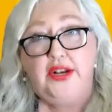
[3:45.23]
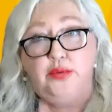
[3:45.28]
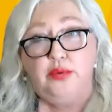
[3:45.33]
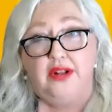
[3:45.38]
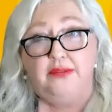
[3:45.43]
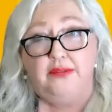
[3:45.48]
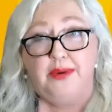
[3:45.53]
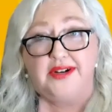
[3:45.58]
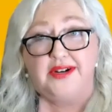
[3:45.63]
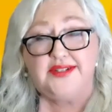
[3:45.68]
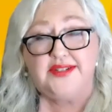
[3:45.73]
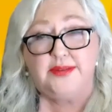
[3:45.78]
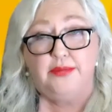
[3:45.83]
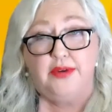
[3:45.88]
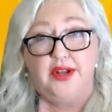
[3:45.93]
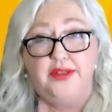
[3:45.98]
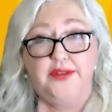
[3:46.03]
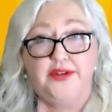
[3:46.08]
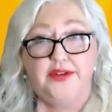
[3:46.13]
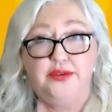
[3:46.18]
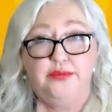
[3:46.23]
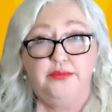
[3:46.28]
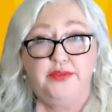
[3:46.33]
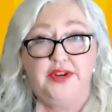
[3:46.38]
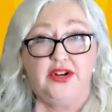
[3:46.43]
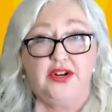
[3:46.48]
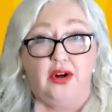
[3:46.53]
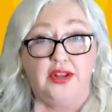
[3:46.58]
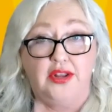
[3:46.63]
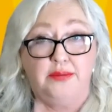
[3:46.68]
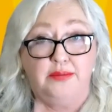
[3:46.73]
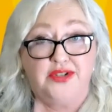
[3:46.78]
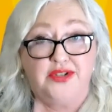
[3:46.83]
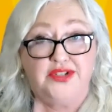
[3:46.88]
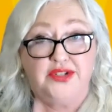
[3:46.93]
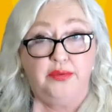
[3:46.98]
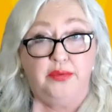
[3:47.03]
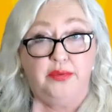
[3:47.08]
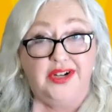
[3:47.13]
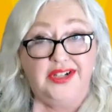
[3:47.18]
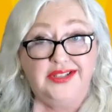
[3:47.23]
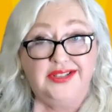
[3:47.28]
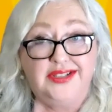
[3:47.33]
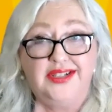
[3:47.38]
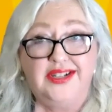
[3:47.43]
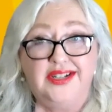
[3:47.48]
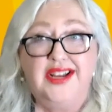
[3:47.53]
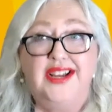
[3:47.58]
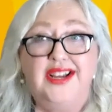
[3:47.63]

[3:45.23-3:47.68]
$12 a month and you'll read all the books you want.